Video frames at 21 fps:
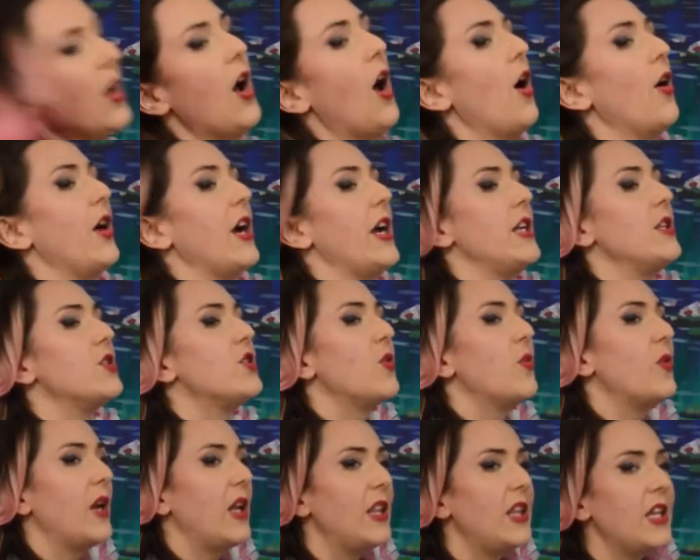All right, so
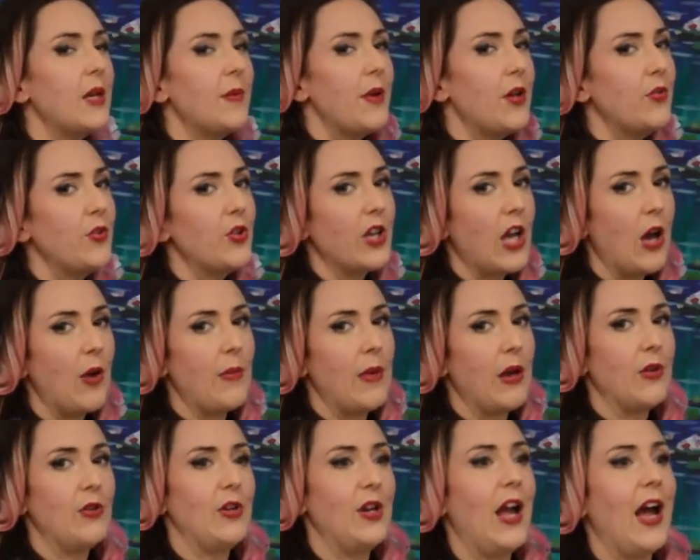when I think about Lookout
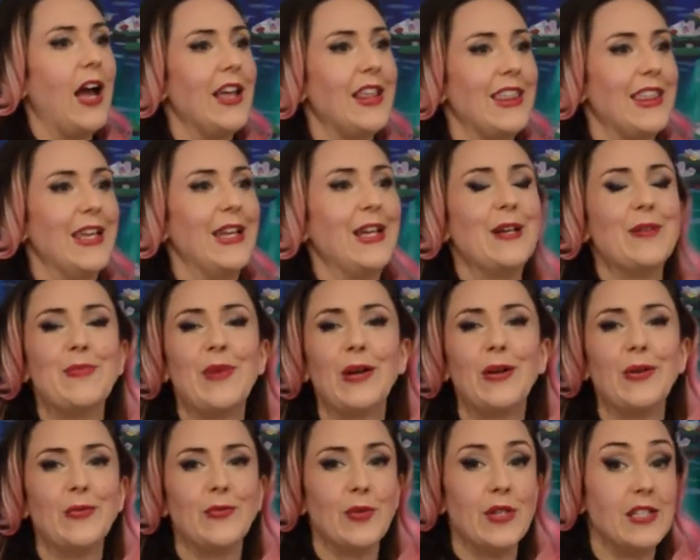Mountain, I think about
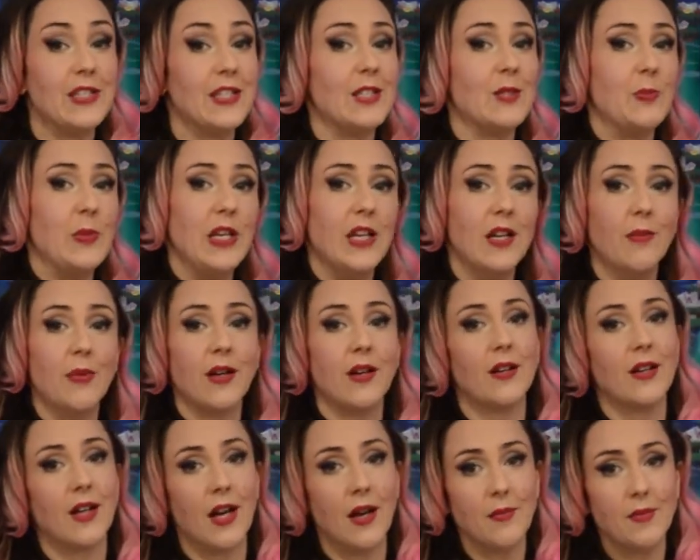a Reese's peanut butter
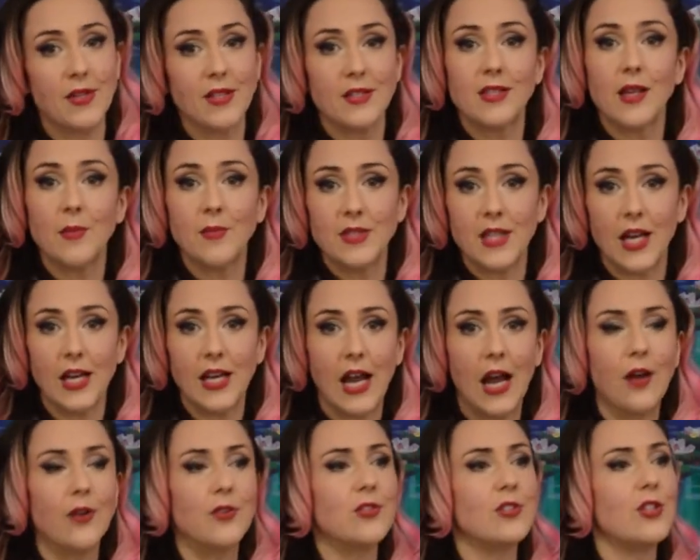cup that's upside
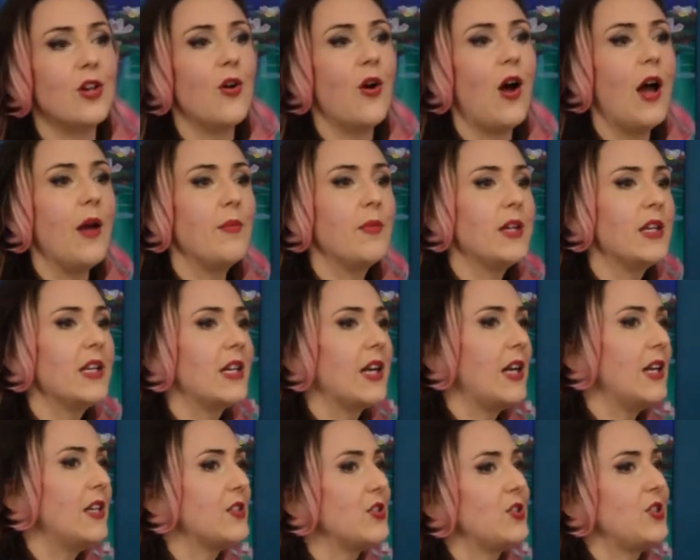down. So I'm gonna
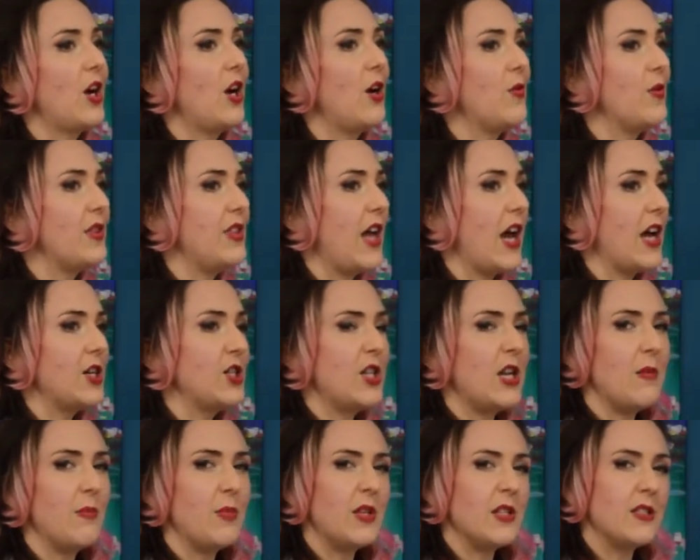kind of start with that
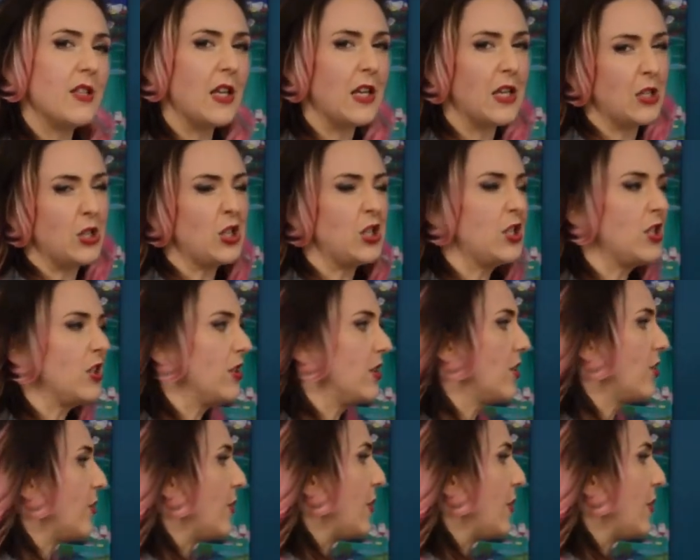shape, but it's like just a little